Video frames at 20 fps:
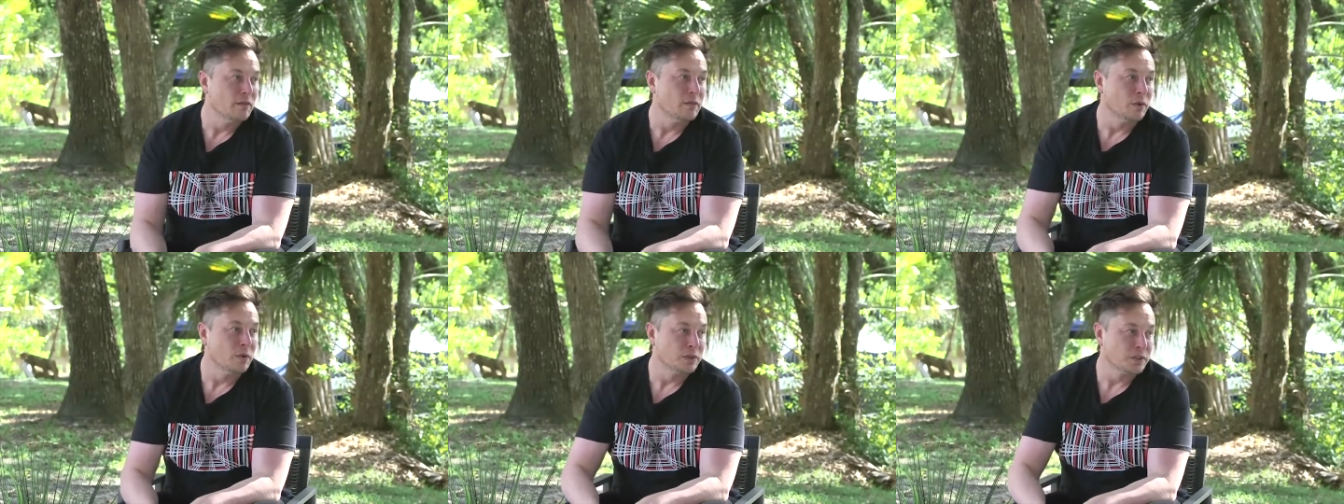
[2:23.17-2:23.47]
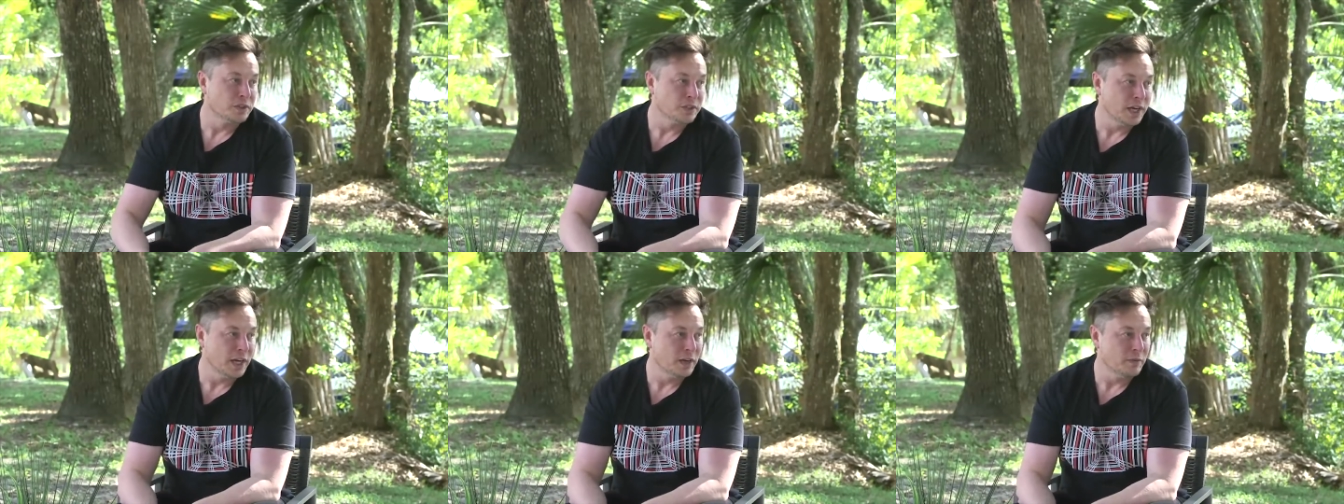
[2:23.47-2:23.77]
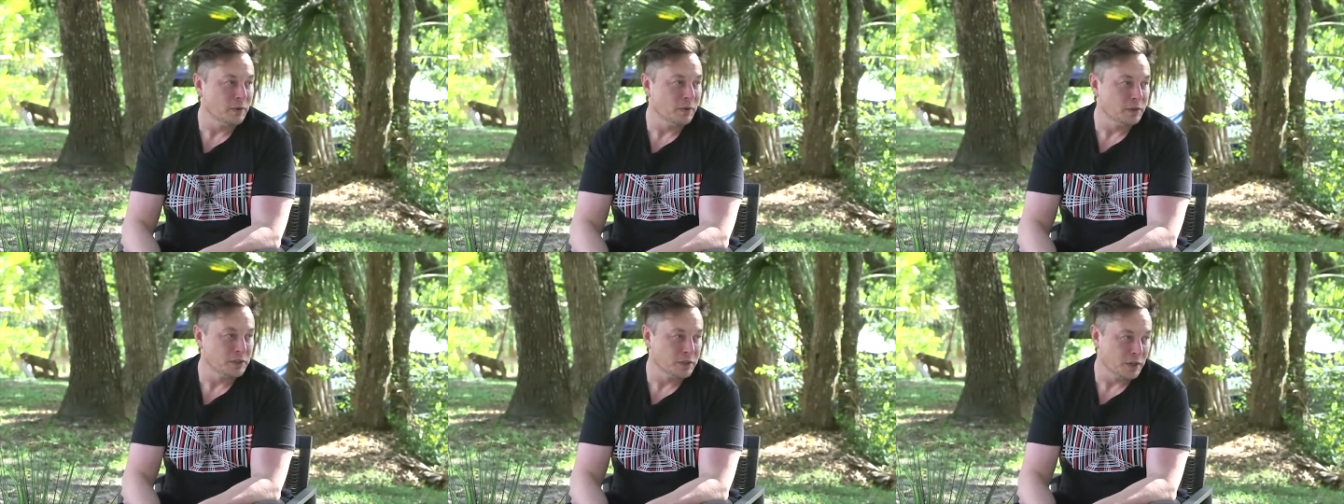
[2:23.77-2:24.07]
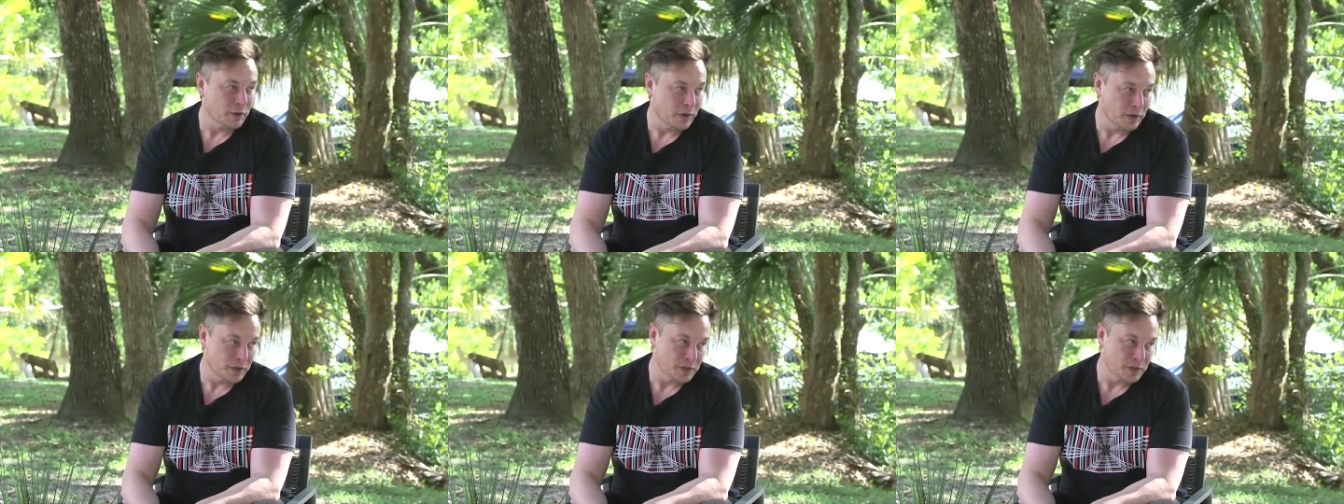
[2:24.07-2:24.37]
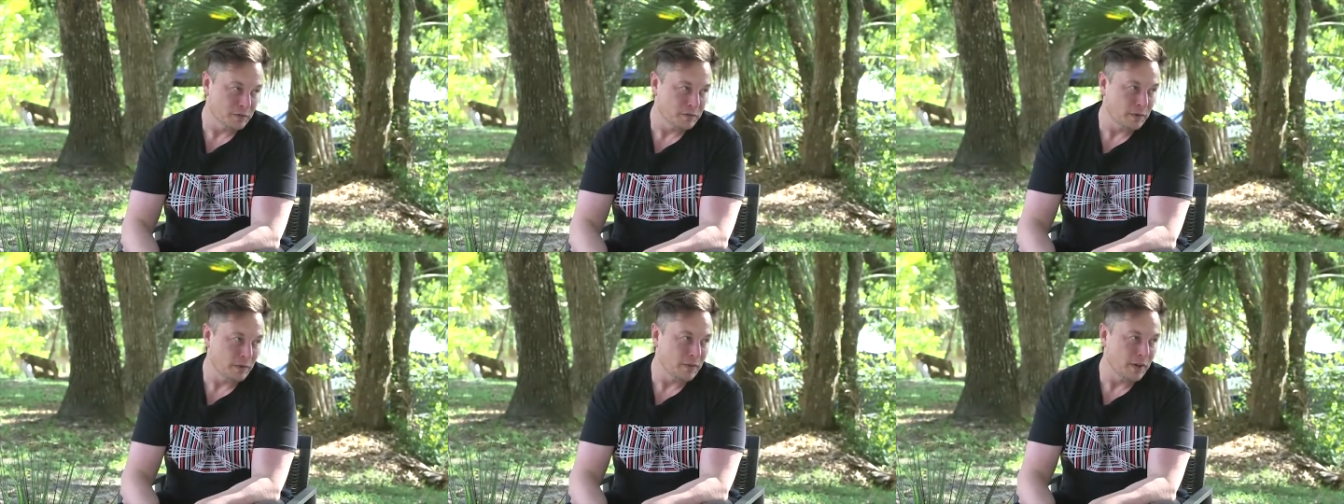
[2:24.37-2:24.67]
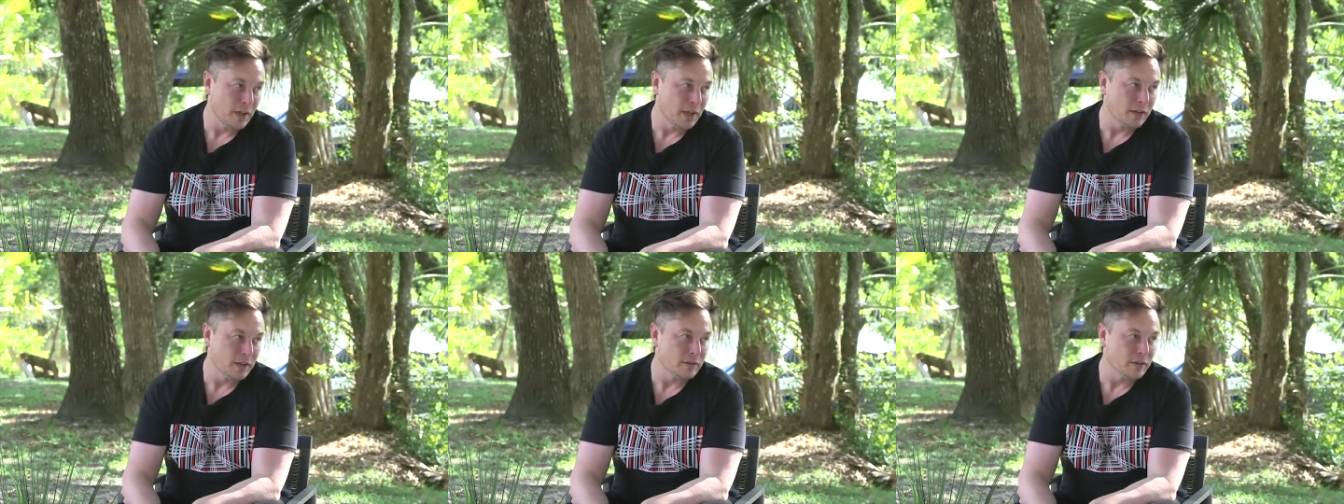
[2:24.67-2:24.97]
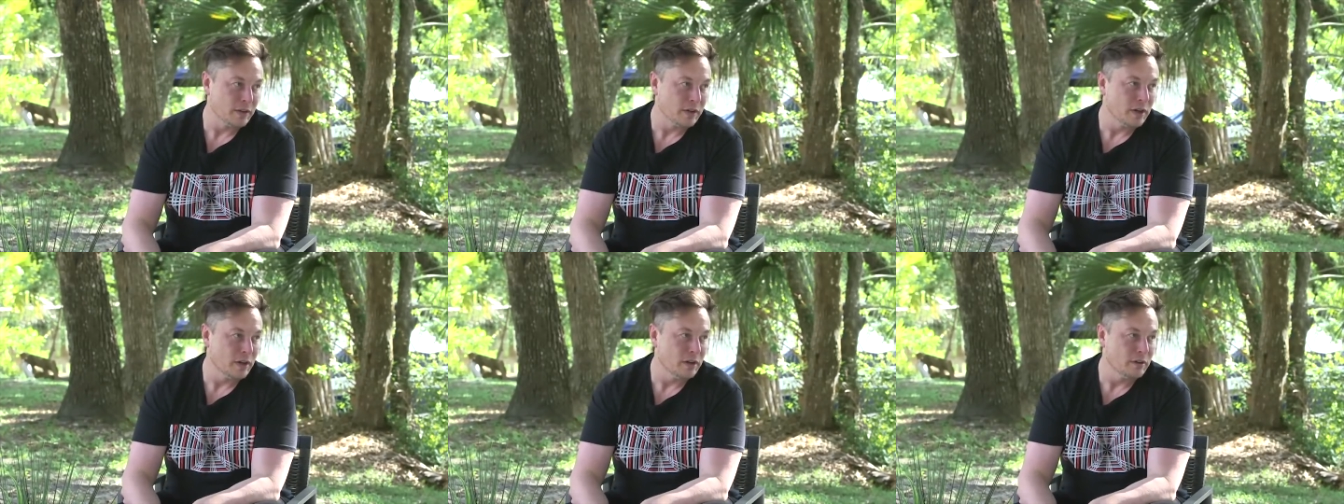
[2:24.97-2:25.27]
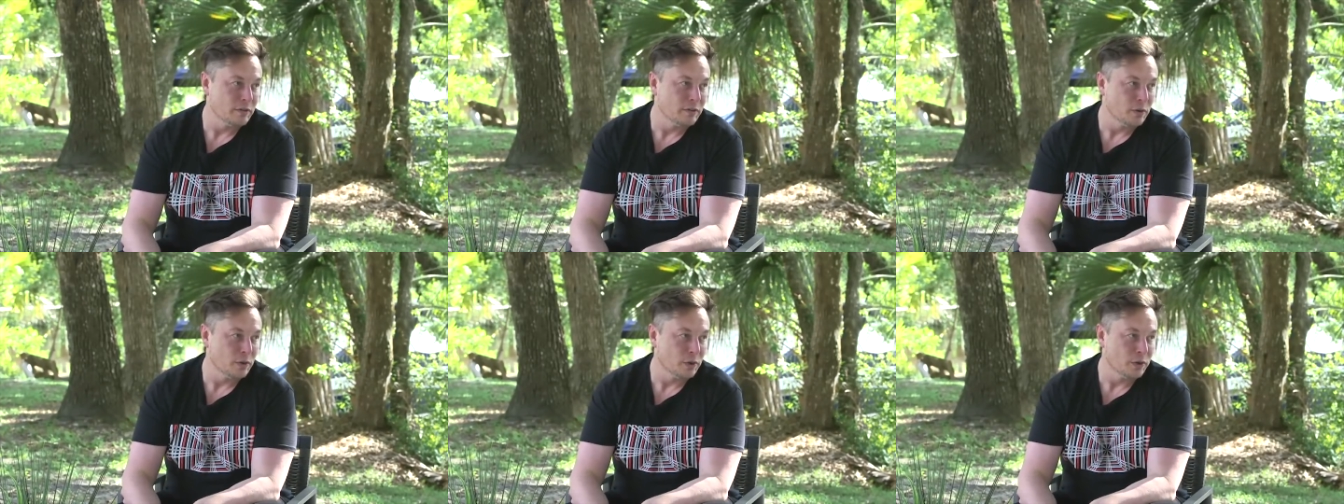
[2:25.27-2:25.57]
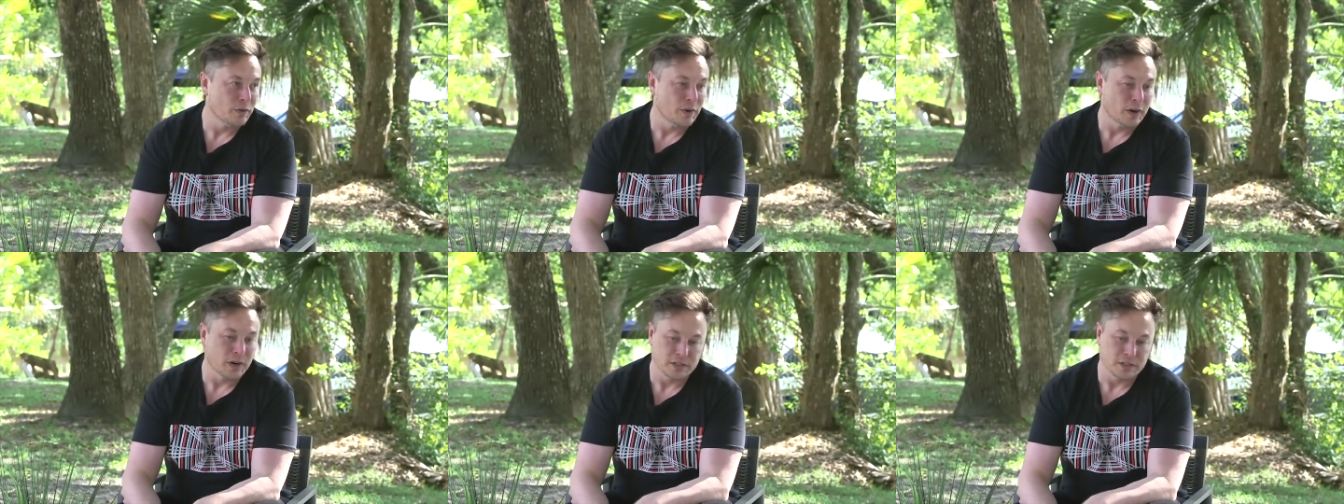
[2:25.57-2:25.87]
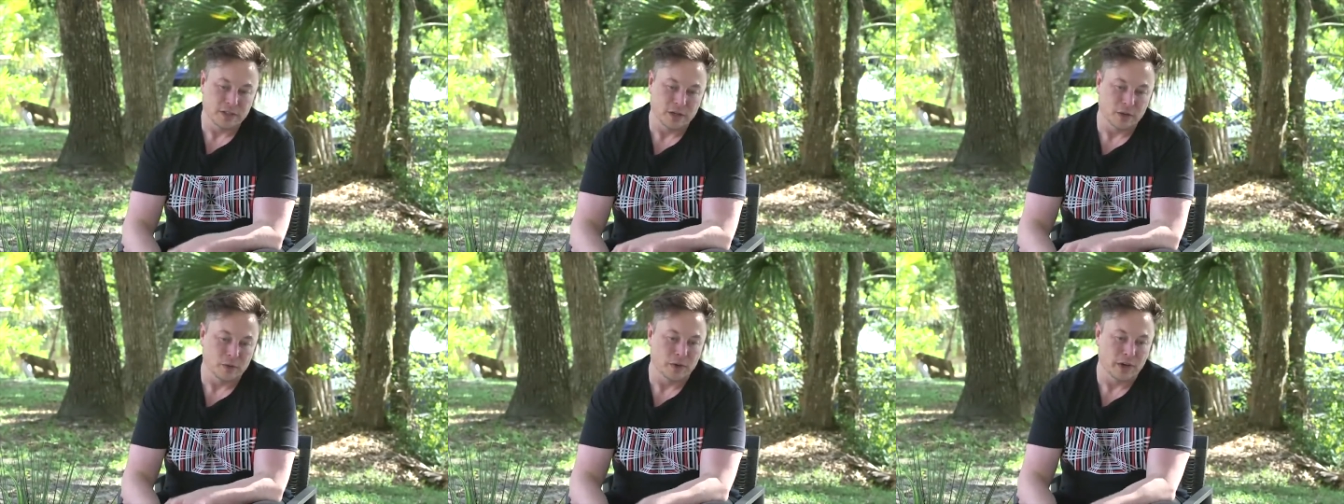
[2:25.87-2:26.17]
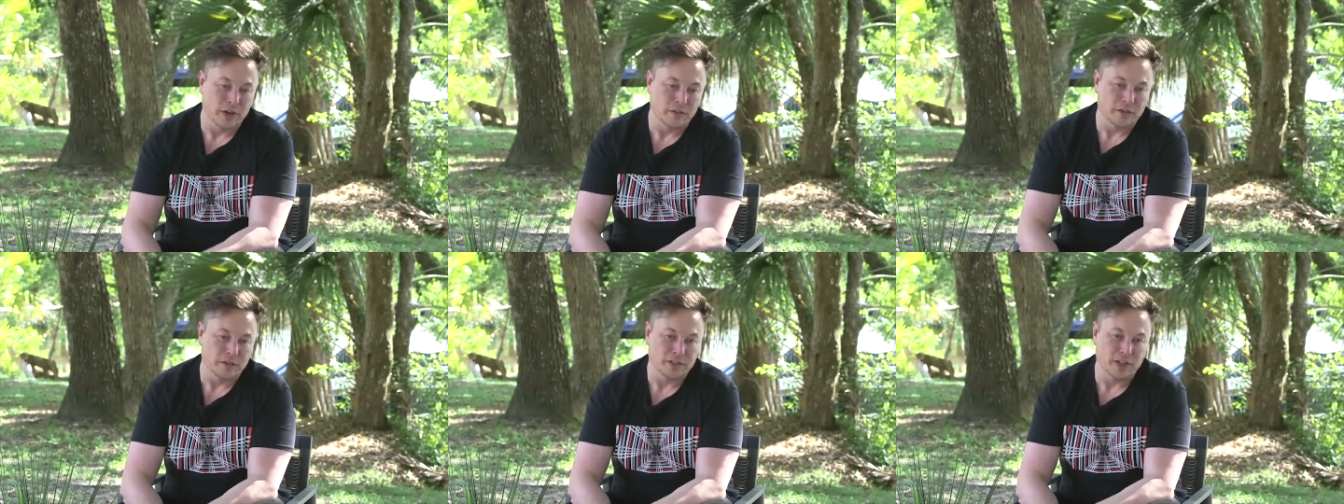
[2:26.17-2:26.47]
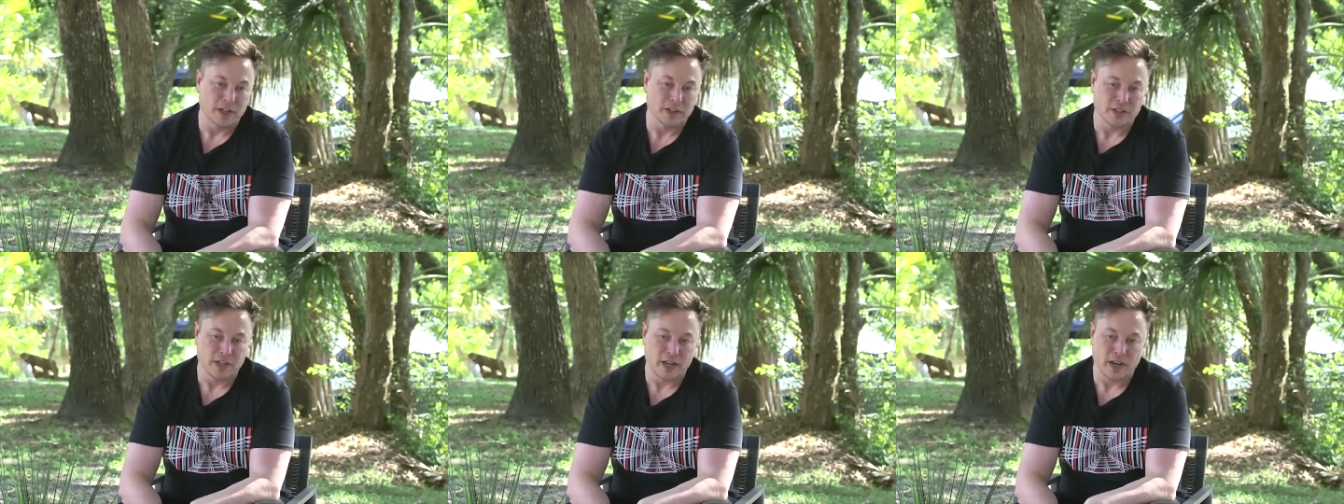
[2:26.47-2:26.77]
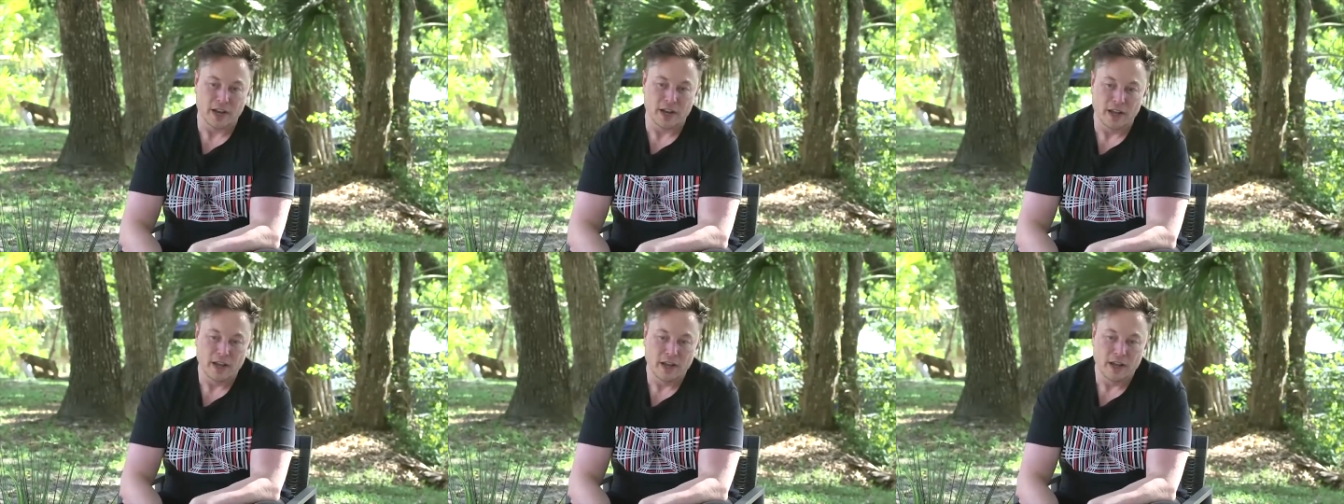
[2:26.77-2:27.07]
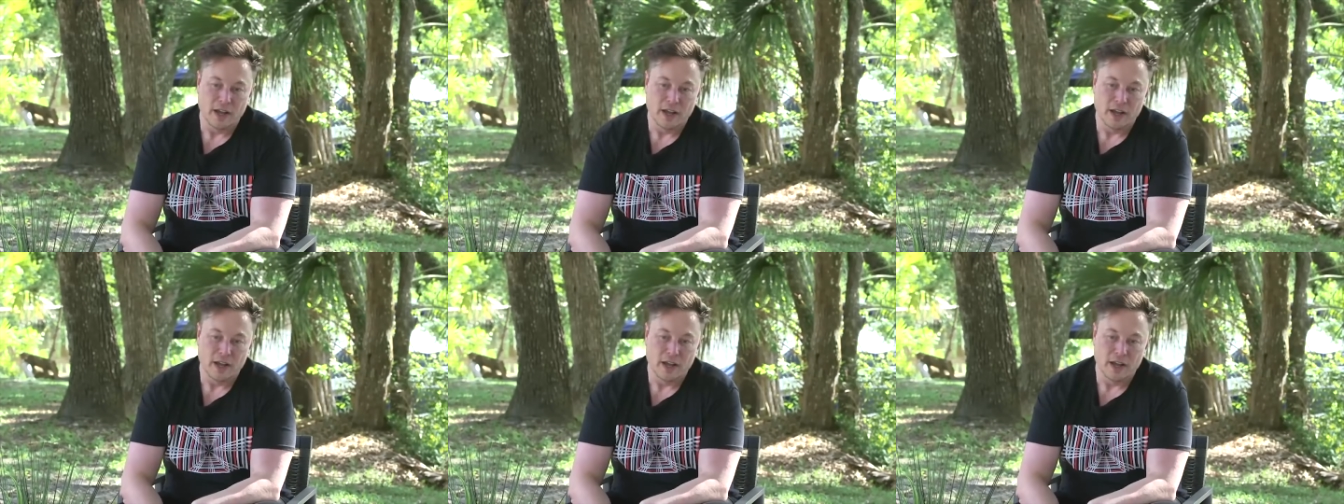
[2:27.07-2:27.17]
for sustainable generation of propellant uh, for the rockets. I do want to emphasize that.